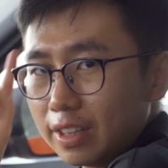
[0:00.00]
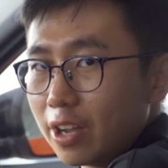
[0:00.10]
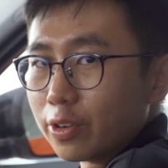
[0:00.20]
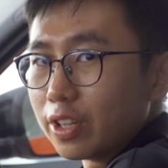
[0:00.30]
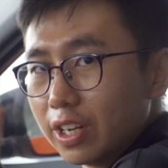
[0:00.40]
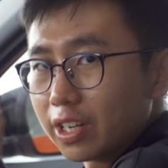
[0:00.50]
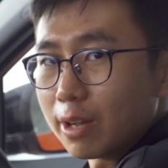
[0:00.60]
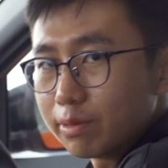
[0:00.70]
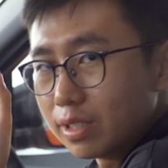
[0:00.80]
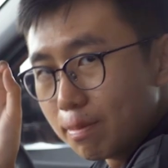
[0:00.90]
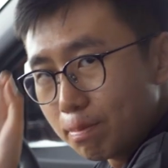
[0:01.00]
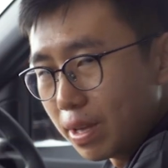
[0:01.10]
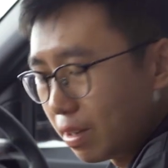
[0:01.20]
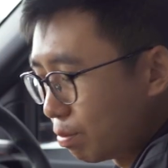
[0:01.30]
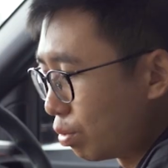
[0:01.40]
Now, here comes the
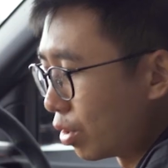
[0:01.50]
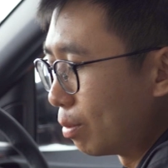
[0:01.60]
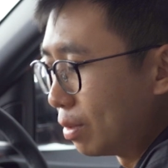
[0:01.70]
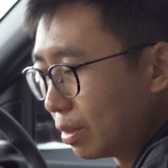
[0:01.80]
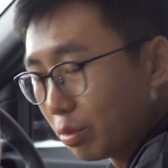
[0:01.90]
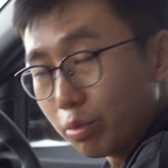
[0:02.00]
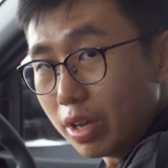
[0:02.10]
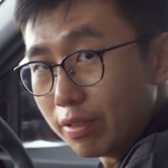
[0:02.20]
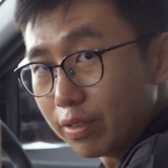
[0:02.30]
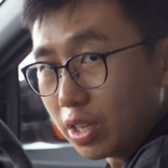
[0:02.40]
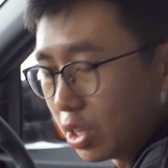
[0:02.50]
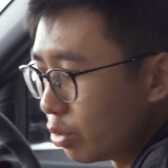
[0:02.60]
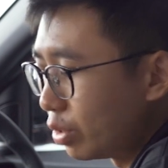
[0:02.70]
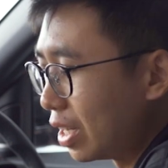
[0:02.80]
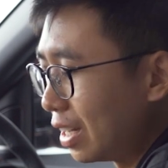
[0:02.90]
big problem with
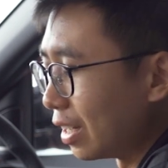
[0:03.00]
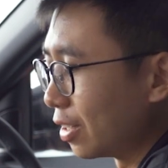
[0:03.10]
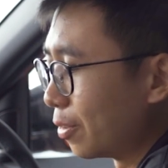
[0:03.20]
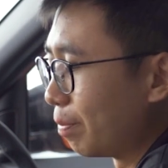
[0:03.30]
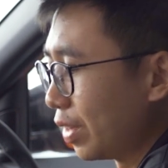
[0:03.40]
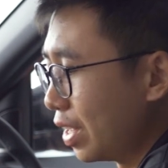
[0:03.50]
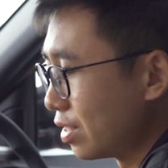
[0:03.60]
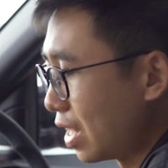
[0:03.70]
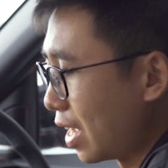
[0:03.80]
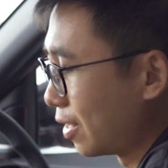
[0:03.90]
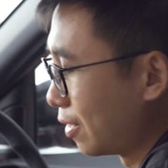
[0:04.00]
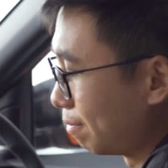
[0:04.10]
QDLink is that